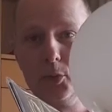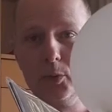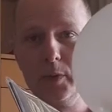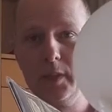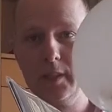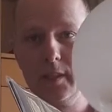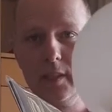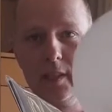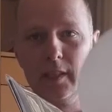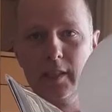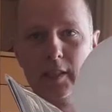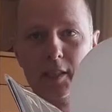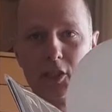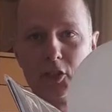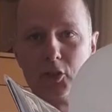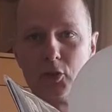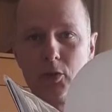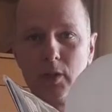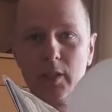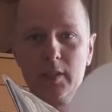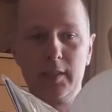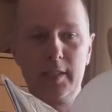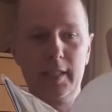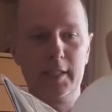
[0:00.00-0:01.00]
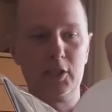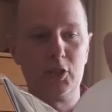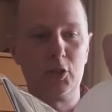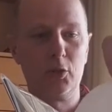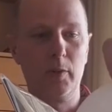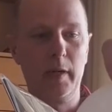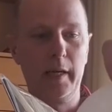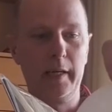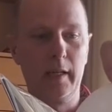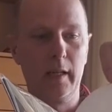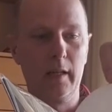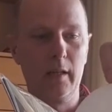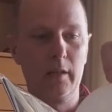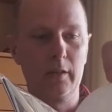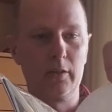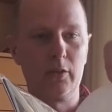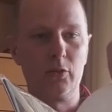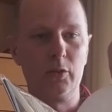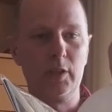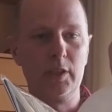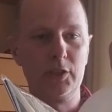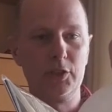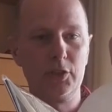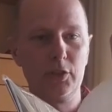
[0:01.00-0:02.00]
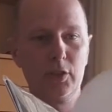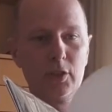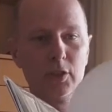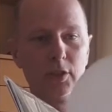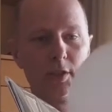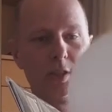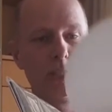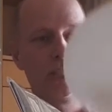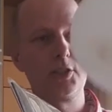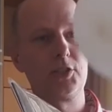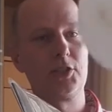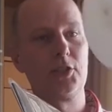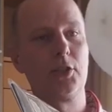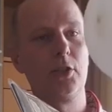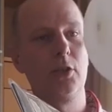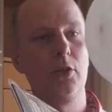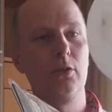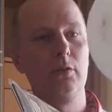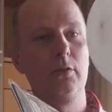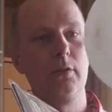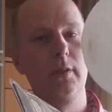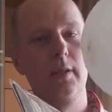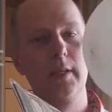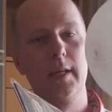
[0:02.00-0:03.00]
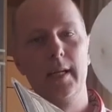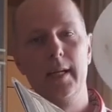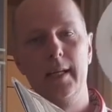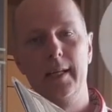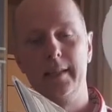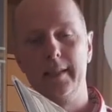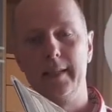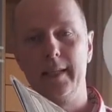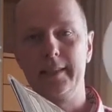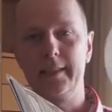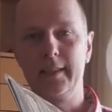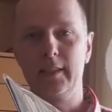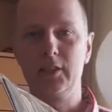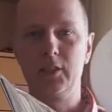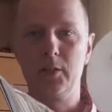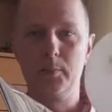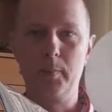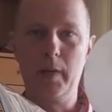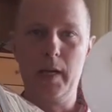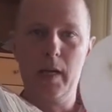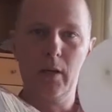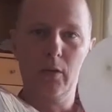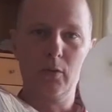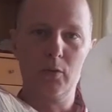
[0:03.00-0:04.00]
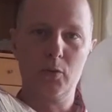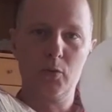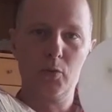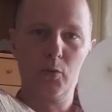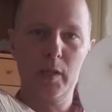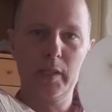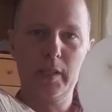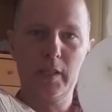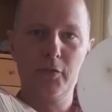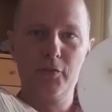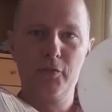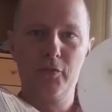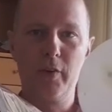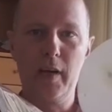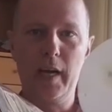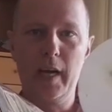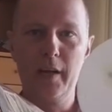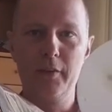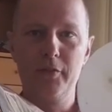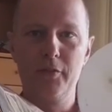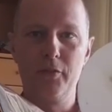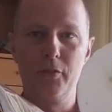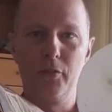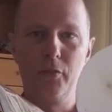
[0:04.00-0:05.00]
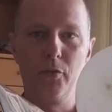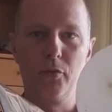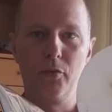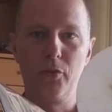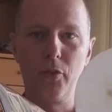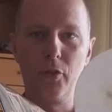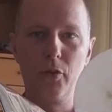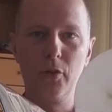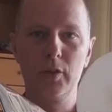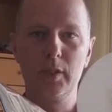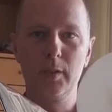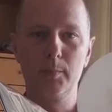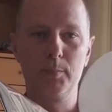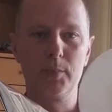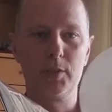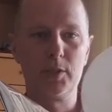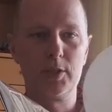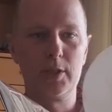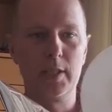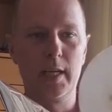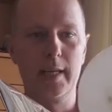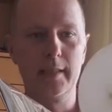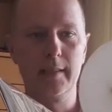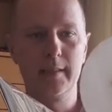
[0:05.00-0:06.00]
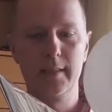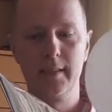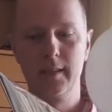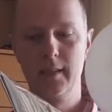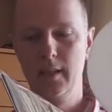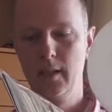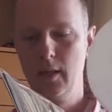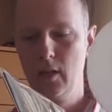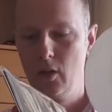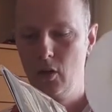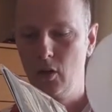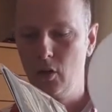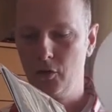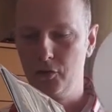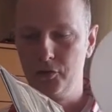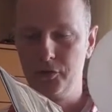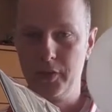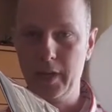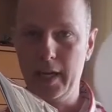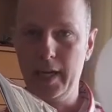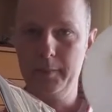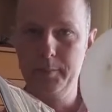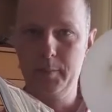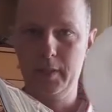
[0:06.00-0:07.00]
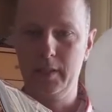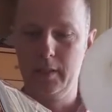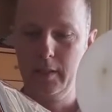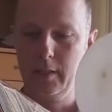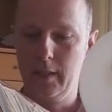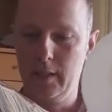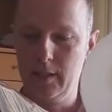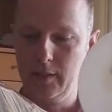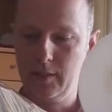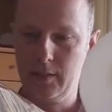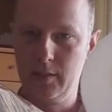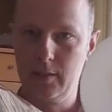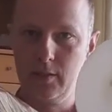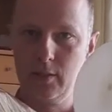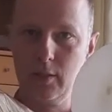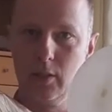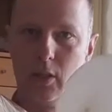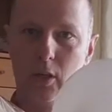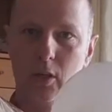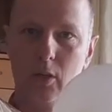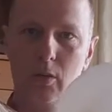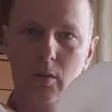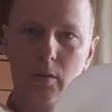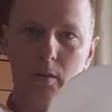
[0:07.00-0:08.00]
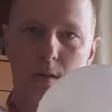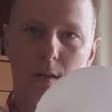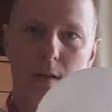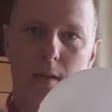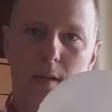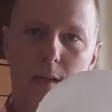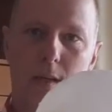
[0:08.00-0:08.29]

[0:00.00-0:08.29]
to it, and it's attached quite a lot. Research has shown that there is about 25 to 30% of diamond dust. So